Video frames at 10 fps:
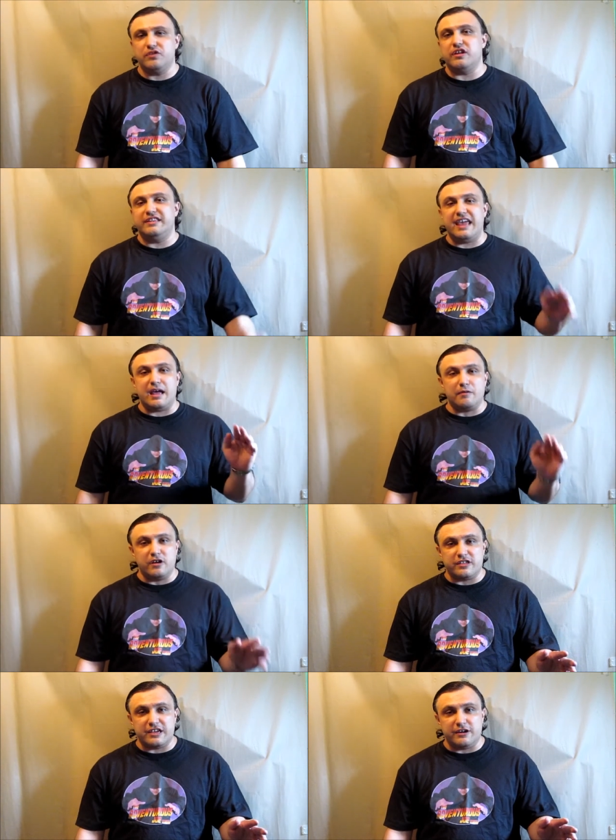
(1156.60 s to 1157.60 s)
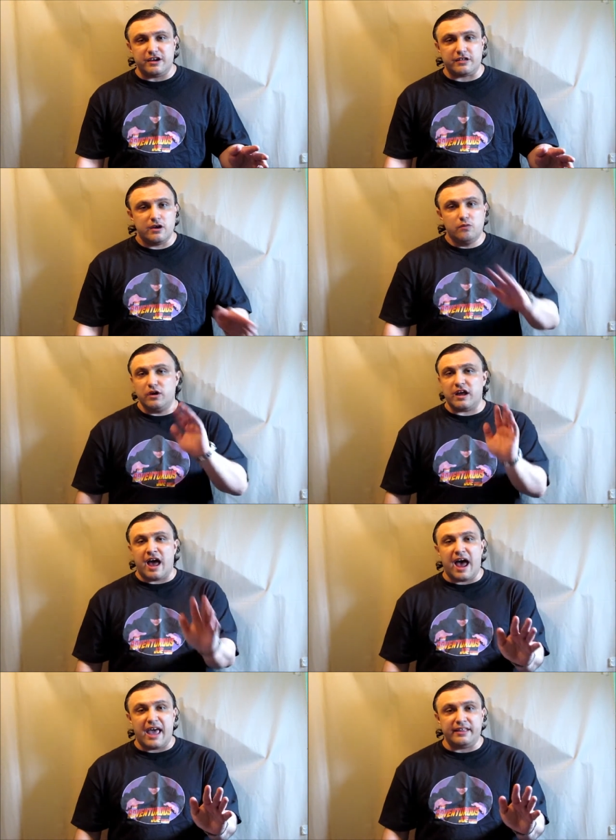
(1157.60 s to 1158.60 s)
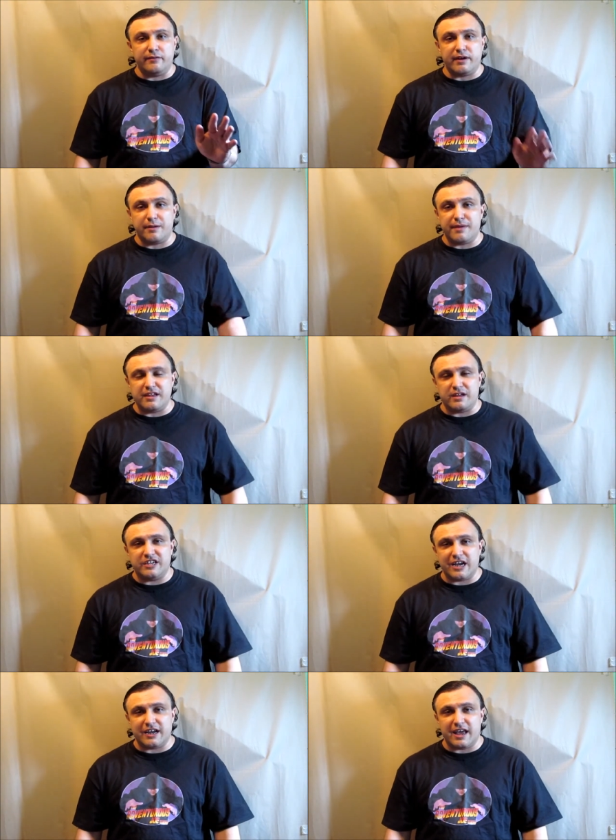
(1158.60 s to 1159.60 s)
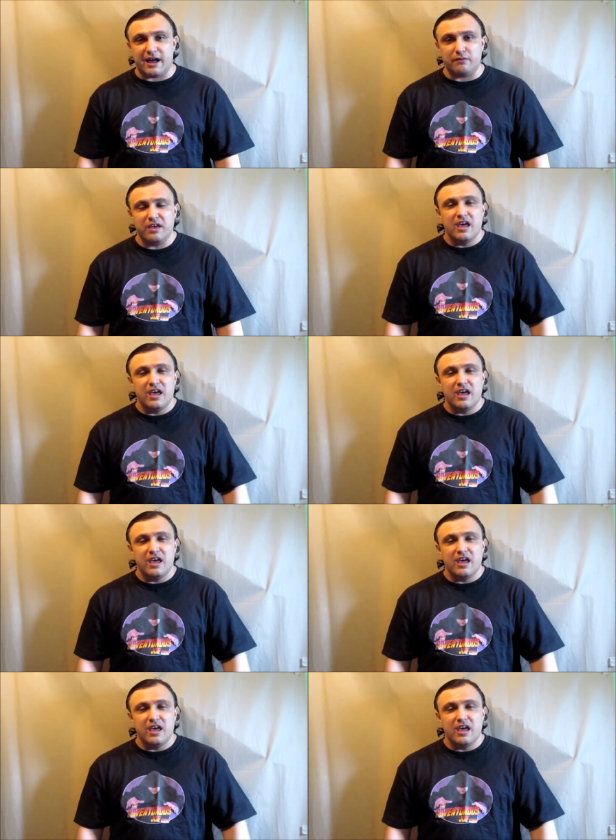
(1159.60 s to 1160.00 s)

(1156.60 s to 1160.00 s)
was a damn good series. We're going to highly recommend you check it out.